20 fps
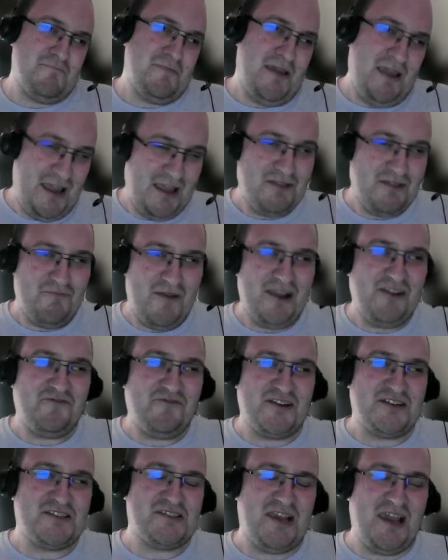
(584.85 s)
in
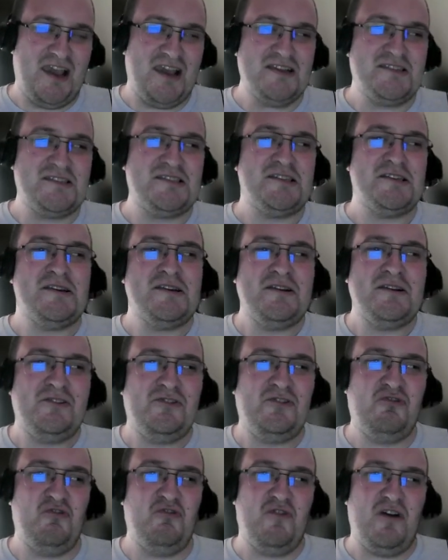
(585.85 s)
matrix case
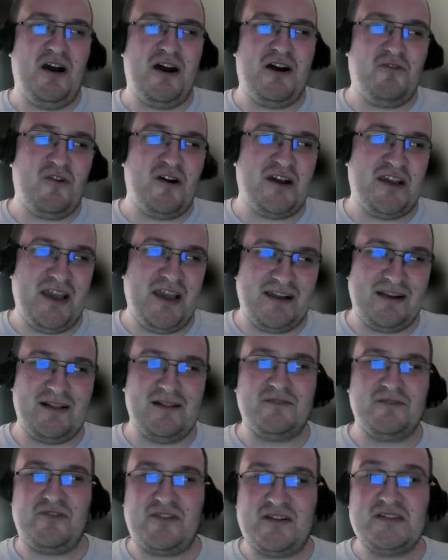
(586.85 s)
to our
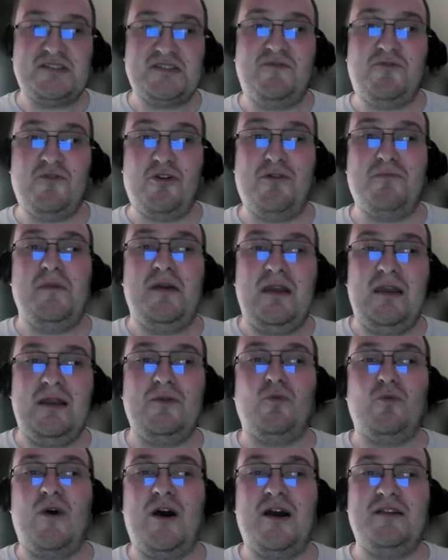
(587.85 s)
Henkel transform in
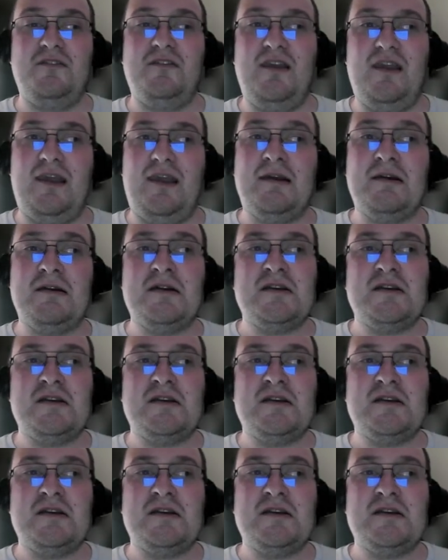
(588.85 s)
1D.